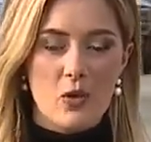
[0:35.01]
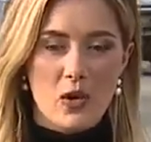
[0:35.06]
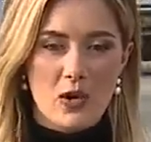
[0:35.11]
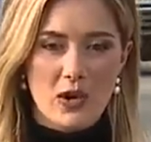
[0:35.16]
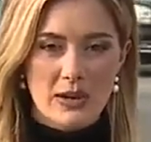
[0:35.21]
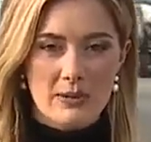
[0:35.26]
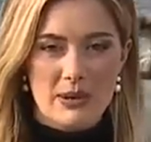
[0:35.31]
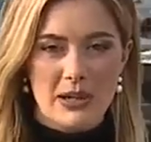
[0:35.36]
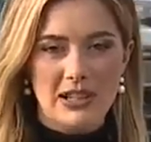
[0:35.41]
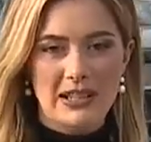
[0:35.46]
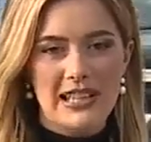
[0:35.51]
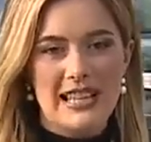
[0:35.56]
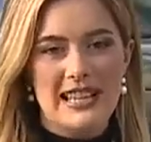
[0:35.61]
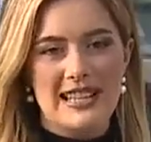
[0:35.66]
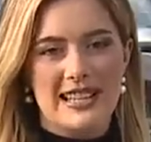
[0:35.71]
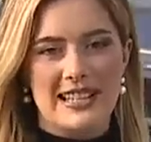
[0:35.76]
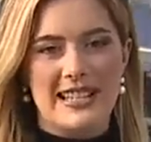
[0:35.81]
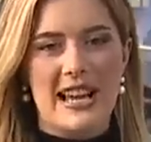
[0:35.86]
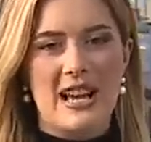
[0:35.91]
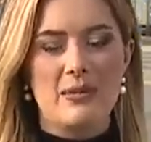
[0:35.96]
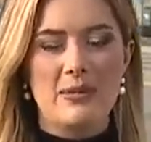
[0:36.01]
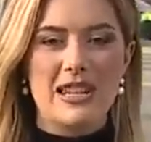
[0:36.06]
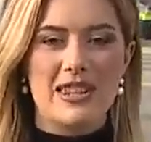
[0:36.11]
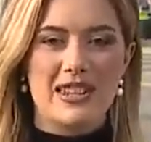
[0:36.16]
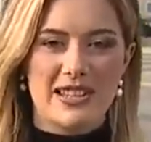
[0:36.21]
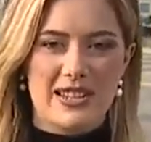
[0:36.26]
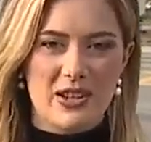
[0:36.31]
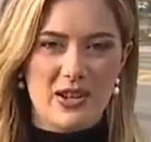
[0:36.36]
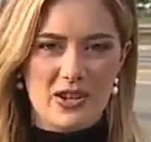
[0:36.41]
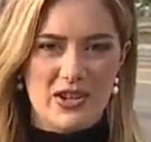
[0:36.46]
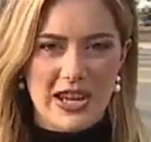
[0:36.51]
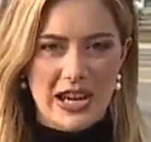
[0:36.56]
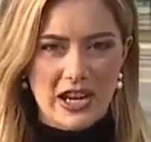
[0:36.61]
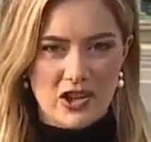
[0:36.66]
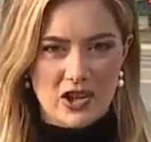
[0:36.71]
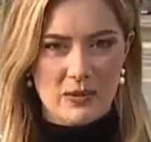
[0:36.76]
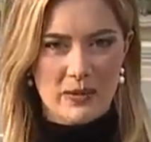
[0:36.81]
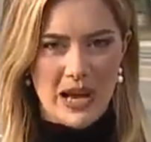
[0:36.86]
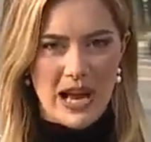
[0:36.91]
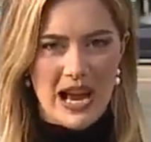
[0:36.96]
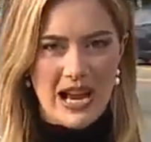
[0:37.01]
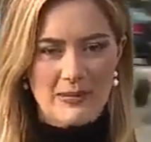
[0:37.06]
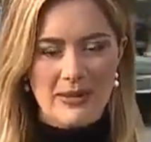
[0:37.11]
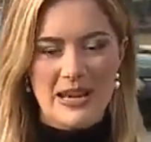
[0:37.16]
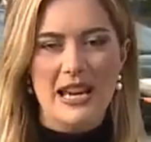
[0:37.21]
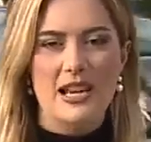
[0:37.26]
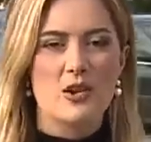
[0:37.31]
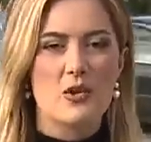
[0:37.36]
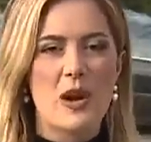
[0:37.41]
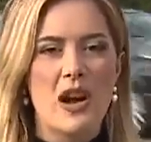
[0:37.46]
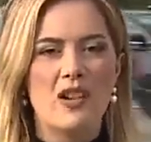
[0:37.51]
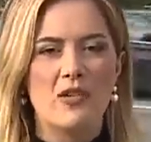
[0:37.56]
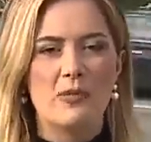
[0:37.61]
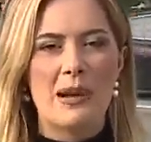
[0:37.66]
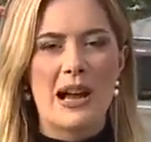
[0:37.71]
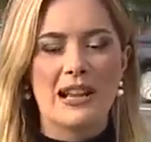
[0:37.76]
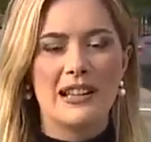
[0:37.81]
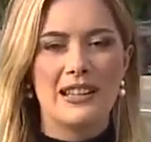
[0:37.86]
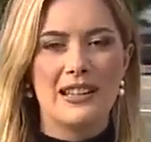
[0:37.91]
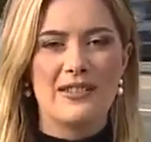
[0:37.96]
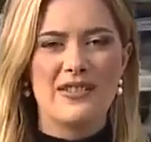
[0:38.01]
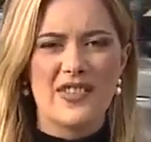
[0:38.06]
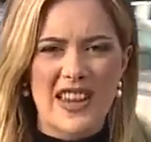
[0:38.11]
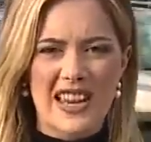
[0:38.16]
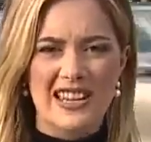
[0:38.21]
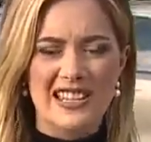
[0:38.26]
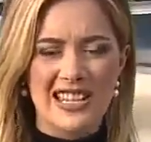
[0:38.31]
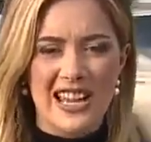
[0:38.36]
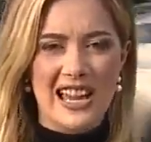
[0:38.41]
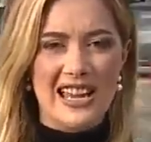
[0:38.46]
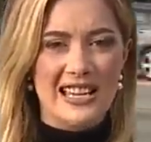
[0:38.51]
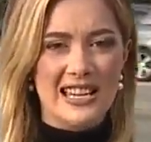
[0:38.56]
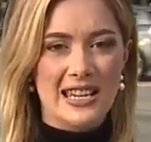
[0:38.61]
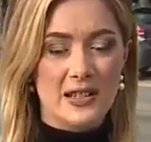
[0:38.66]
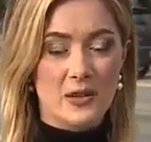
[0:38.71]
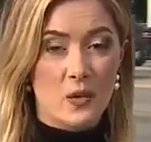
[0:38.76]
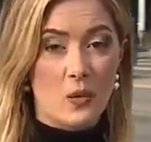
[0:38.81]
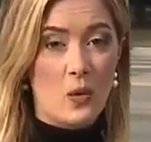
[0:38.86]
Warren police tell me this intersection behind me at 12 Mile and Van Dyke is